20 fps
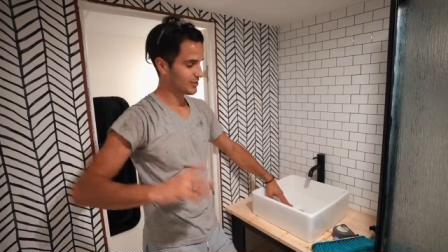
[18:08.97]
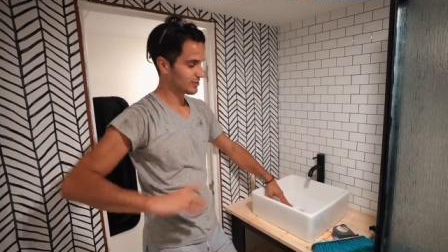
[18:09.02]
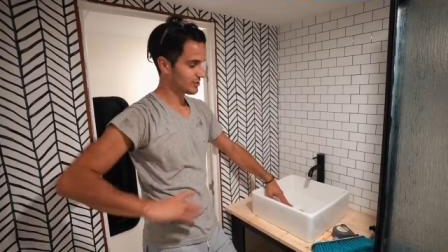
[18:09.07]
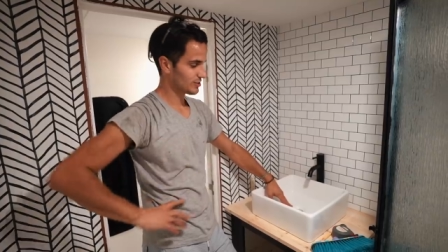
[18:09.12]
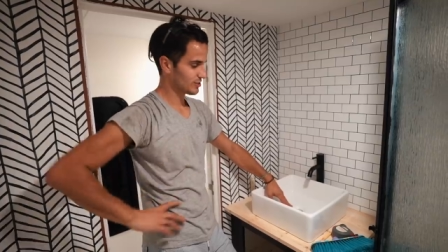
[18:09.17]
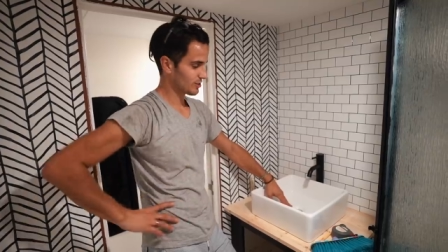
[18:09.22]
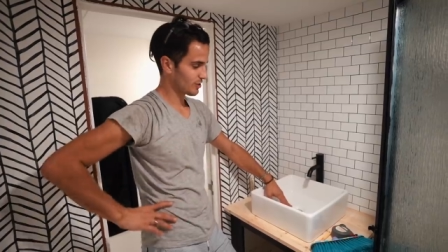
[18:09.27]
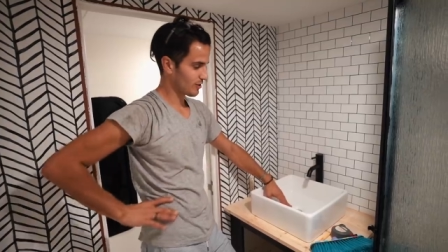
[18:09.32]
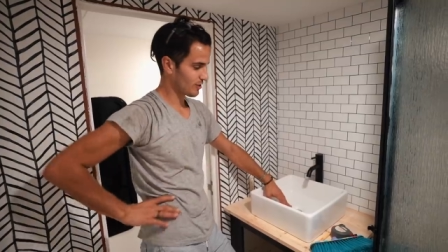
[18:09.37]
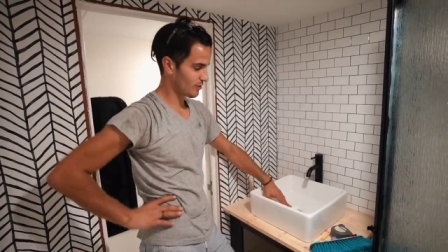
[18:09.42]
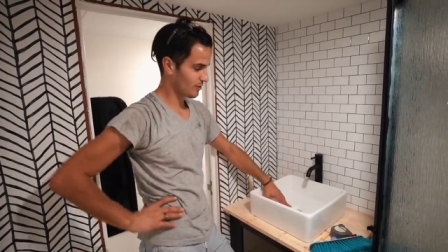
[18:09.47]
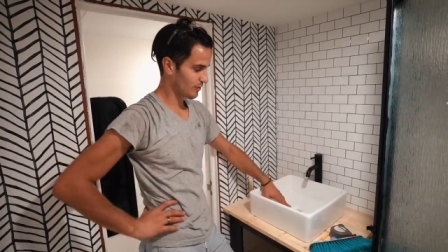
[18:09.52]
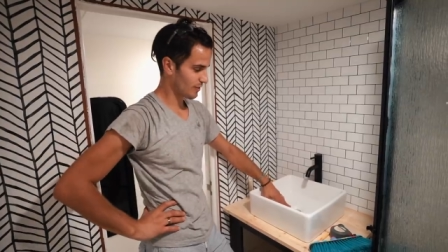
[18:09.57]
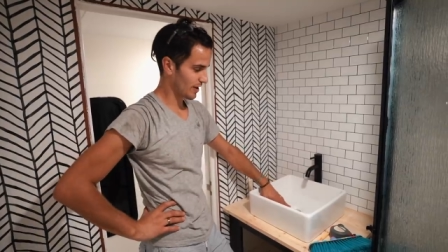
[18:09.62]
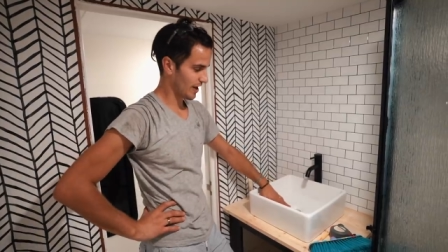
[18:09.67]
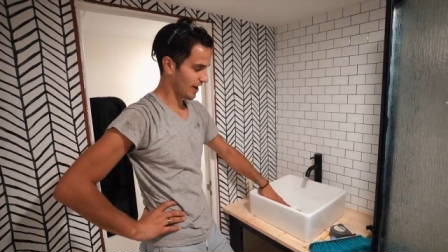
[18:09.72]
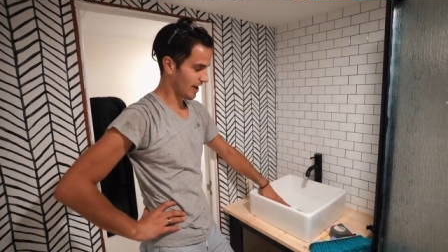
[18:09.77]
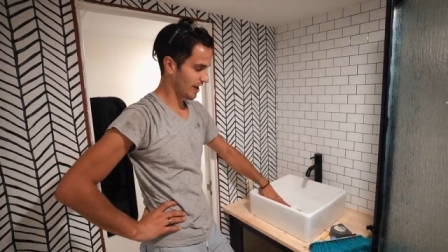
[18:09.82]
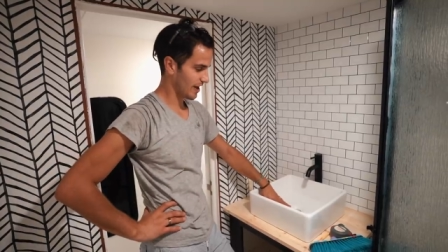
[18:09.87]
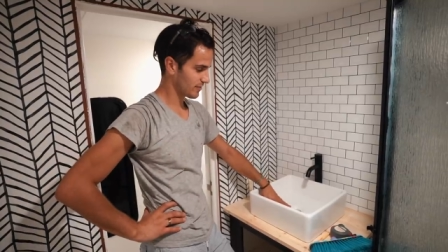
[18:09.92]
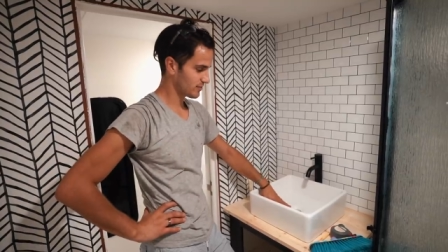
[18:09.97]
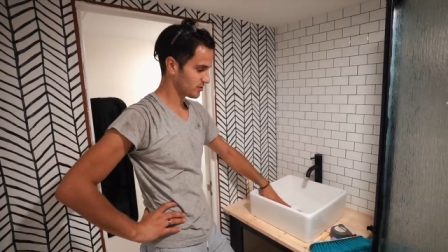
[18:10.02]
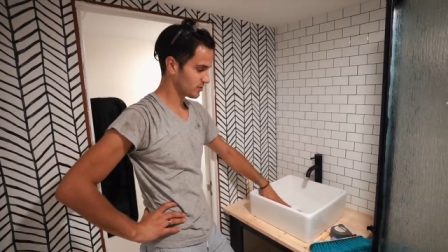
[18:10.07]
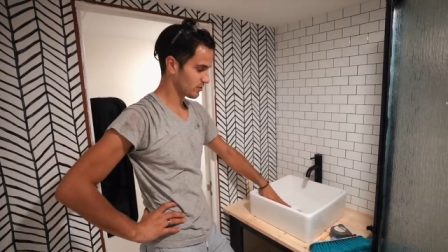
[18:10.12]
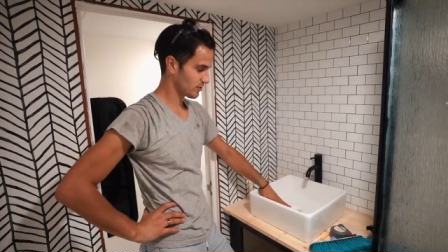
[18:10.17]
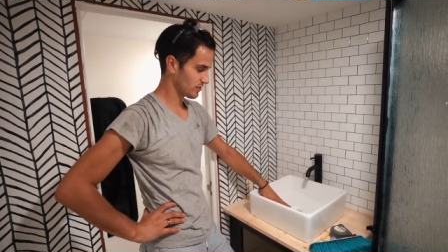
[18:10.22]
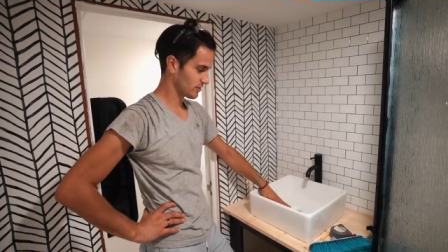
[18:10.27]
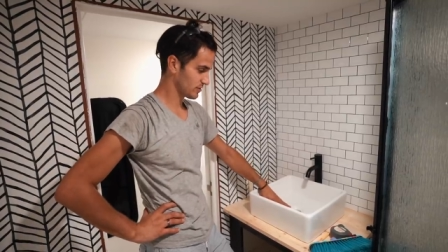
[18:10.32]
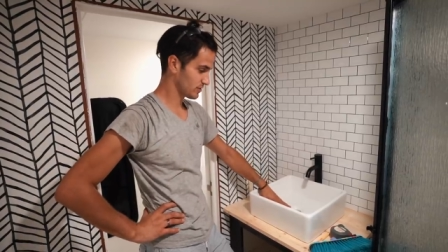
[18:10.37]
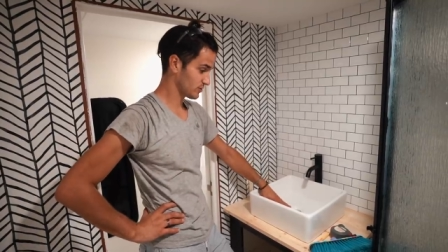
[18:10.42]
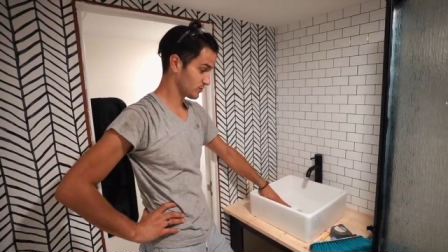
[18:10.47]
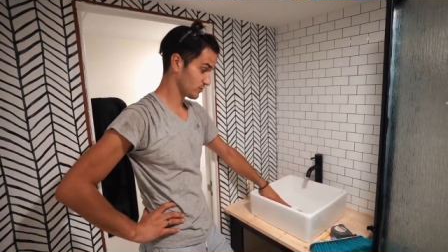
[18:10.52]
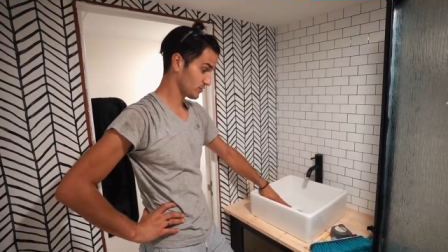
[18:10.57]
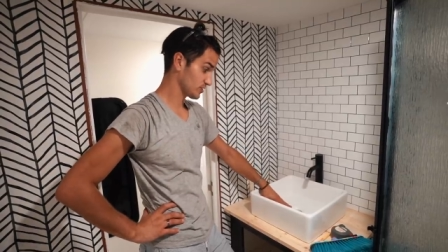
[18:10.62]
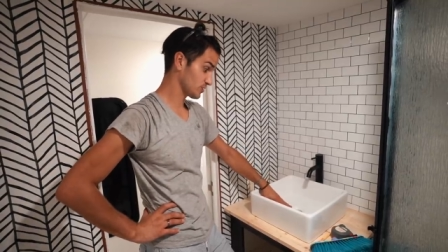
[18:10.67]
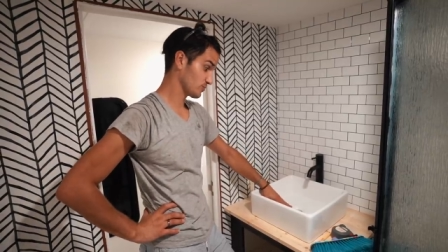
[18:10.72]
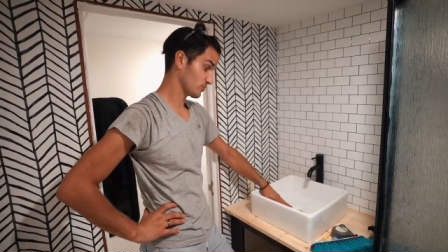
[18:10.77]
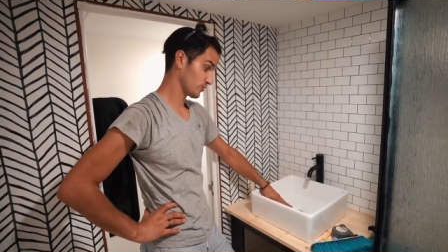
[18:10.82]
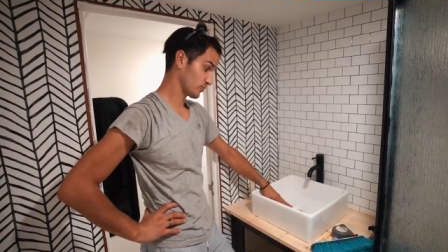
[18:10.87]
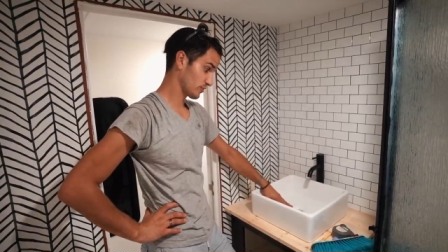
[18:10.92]
So I have to go to the store
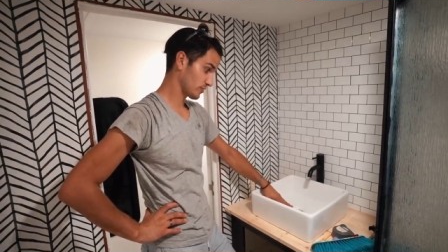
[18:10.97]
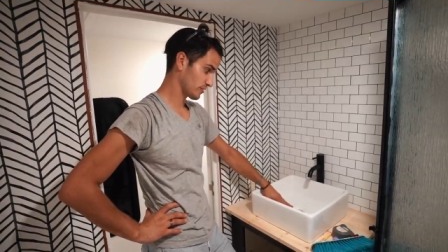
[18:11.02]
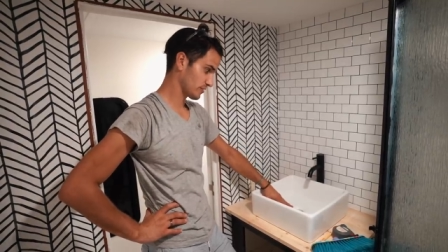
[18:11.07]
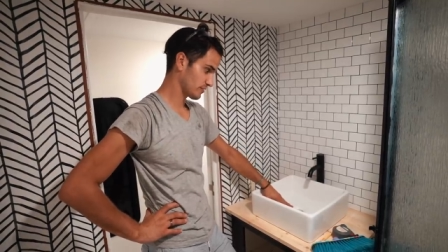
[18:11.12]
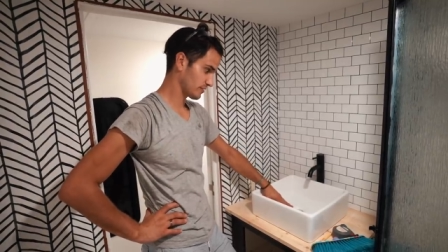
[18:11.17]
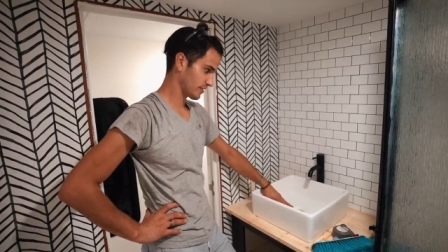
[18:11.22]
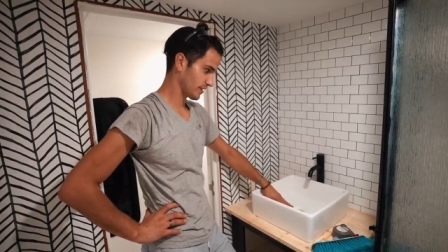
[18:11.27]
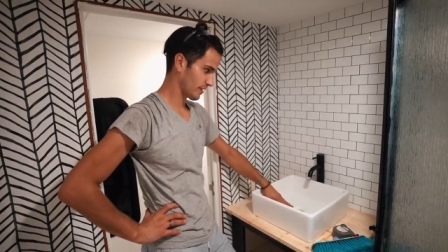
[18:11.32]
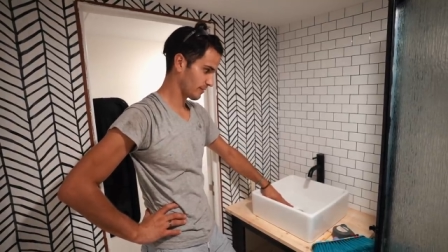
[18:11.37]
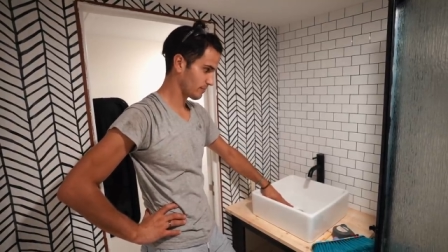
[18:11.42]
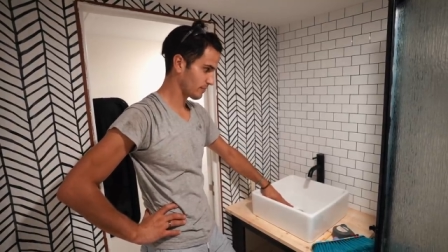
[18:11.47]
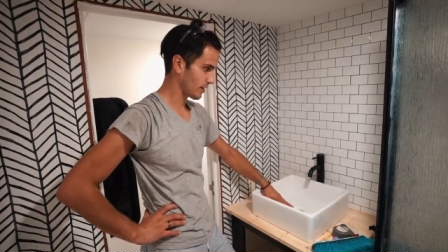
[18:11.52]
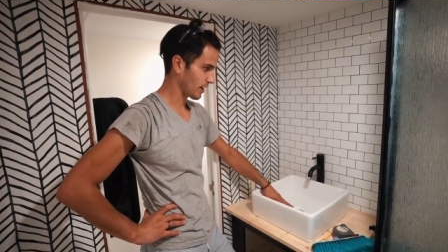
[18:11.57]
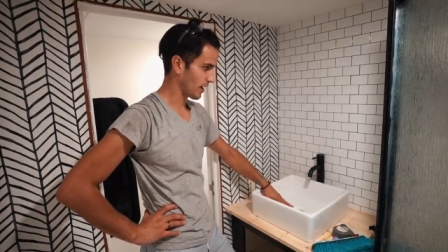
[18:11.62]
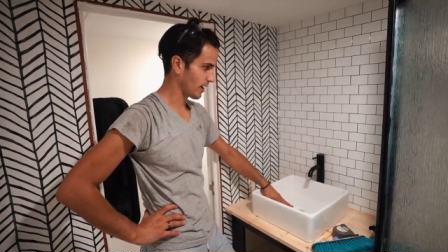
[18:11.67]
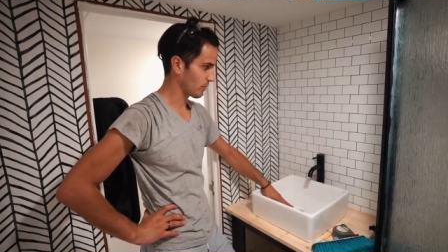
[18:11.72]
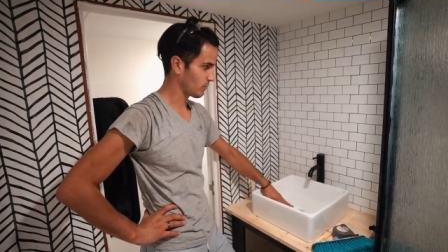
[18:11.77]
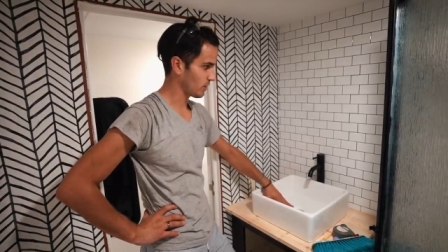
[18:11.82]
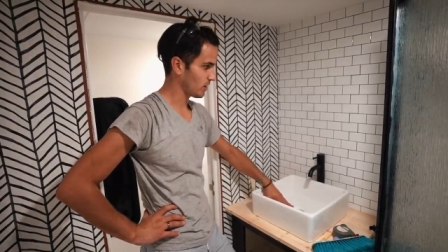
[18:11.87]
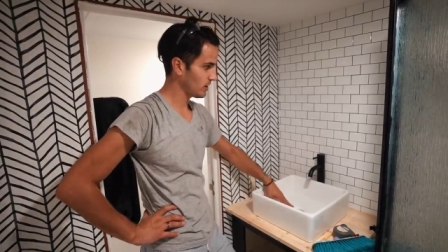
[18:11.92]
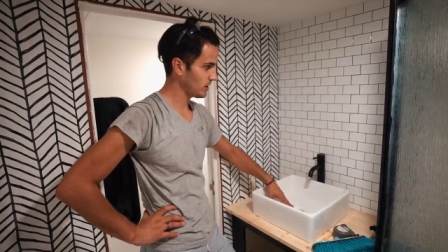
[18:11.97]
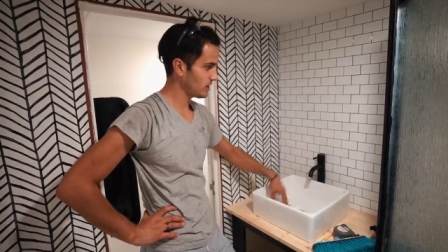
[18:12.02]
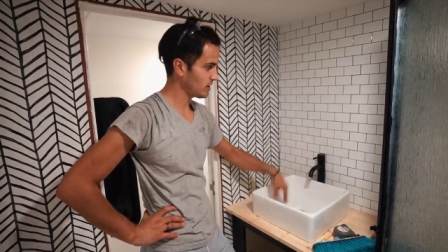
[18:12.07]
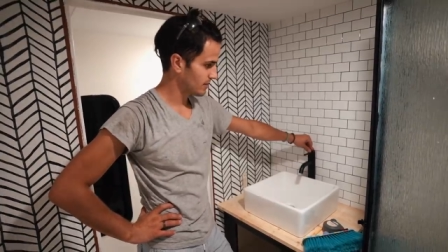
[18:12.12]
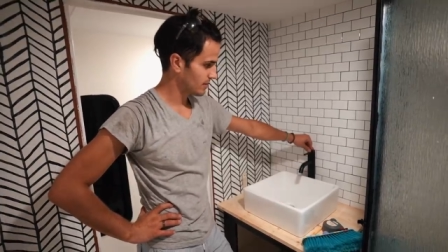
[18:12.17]
tomorrow and buy one.